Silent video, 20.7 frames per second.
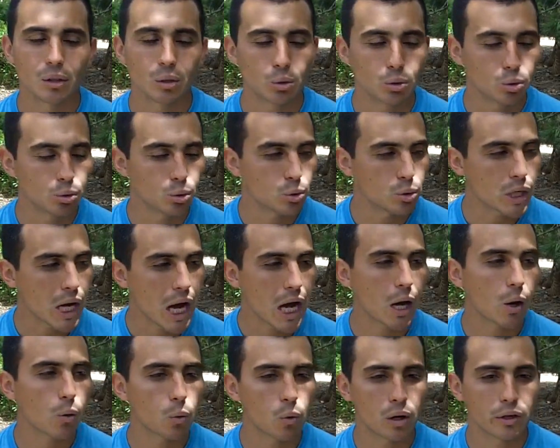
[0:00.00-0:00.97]
You do
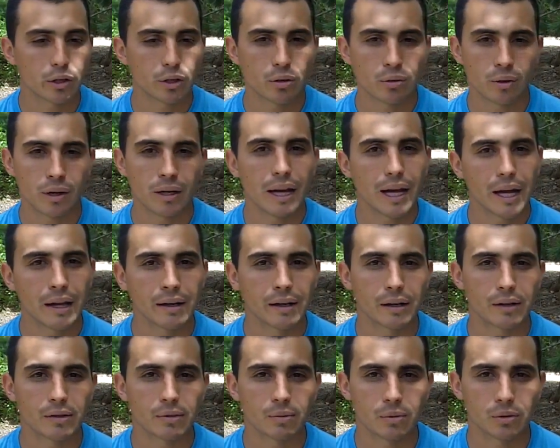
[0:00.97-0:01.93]
not want to create
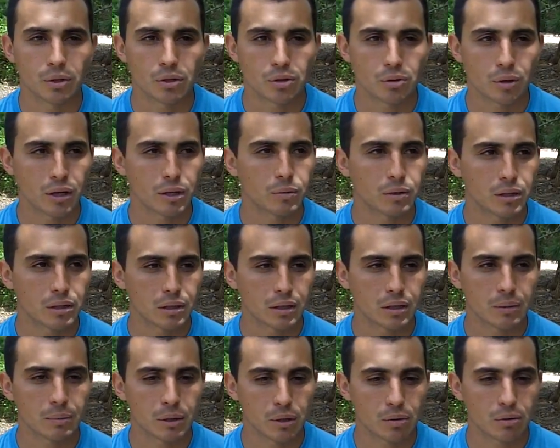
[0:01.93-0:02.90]
headaches when you're trying to
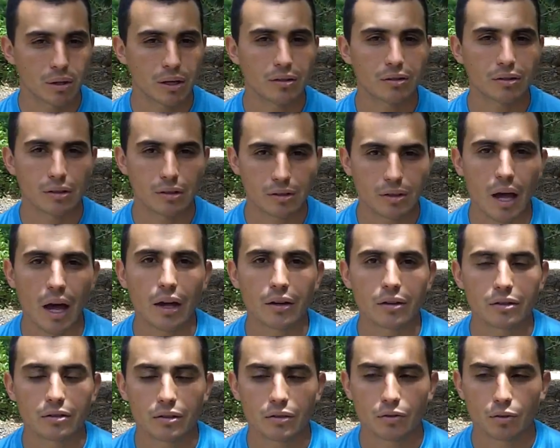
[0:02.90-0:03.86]
become and create
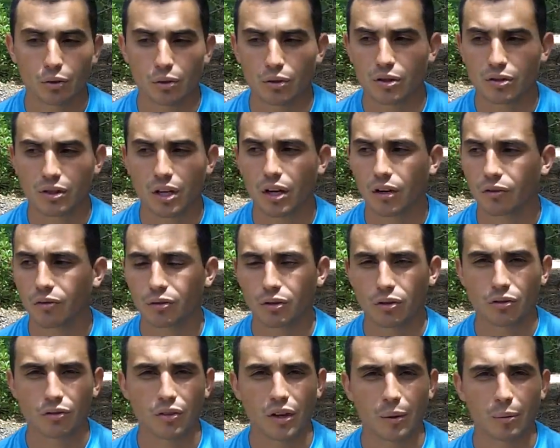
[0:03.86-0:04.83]
success for yourself or
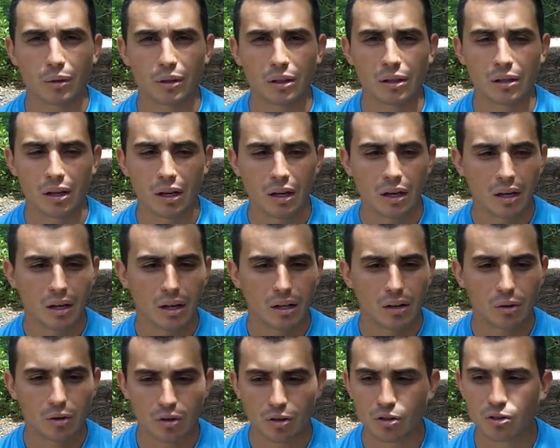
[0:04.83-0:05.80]
your family.
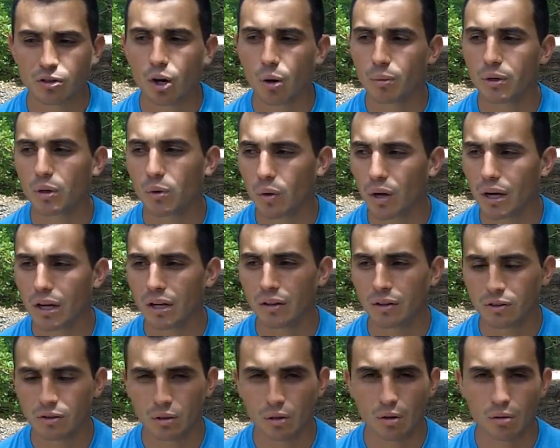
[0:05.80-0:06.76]
There's so many
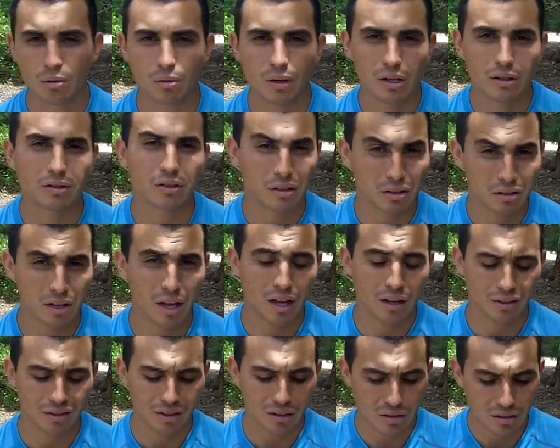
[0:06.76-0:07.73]
ways to create
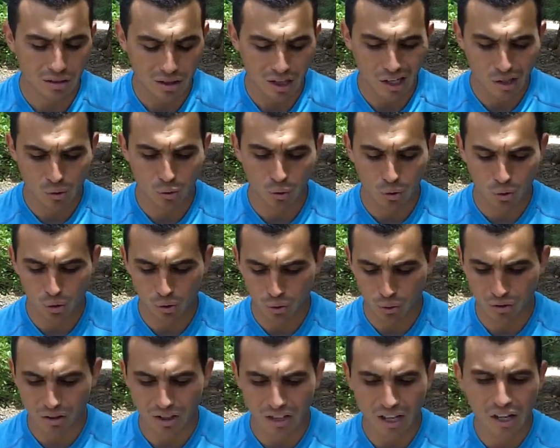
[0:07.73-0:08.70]
success in today's
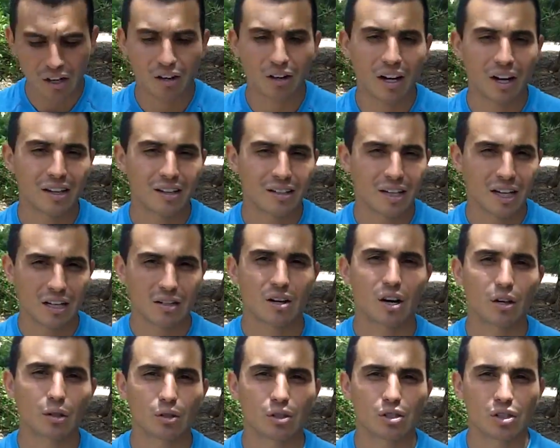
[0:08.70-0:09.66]
world with the internet and
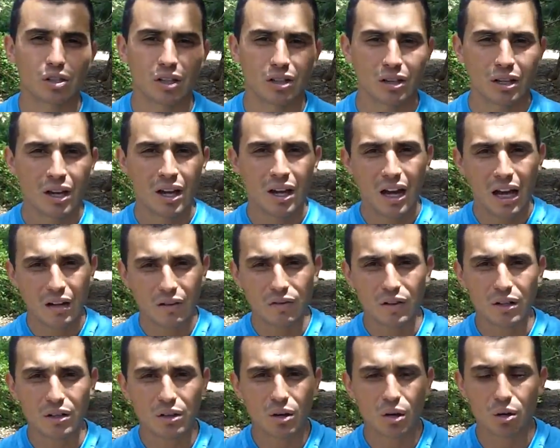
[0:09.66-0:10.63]
technology and
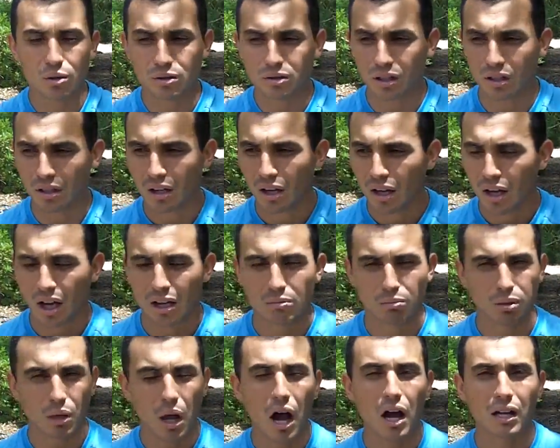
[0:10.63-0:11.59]
videos and
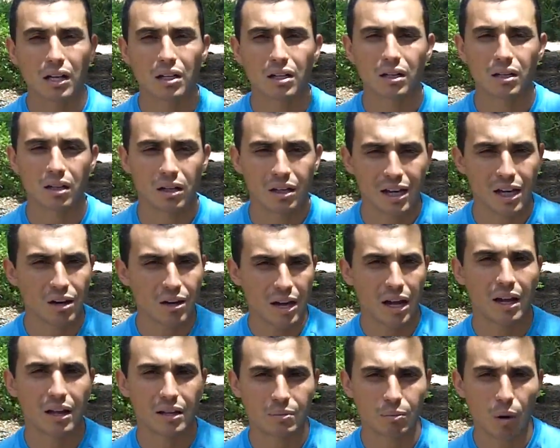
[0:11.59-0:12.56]
blogging and
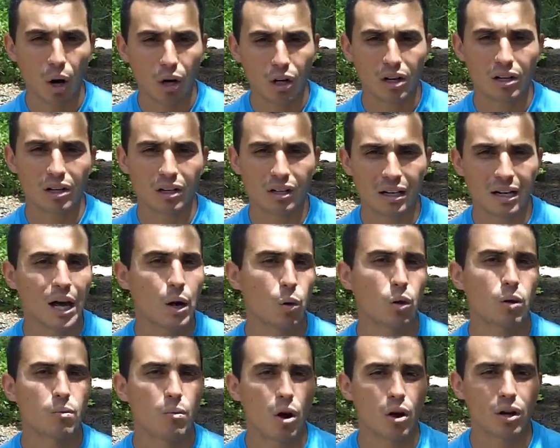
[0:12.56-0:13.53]
internet marketing and
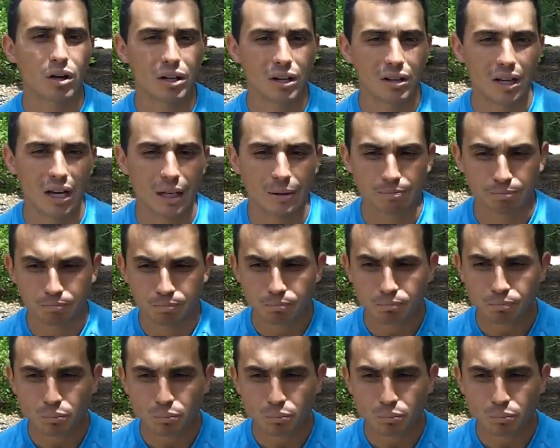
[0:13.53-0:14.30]
network marketing that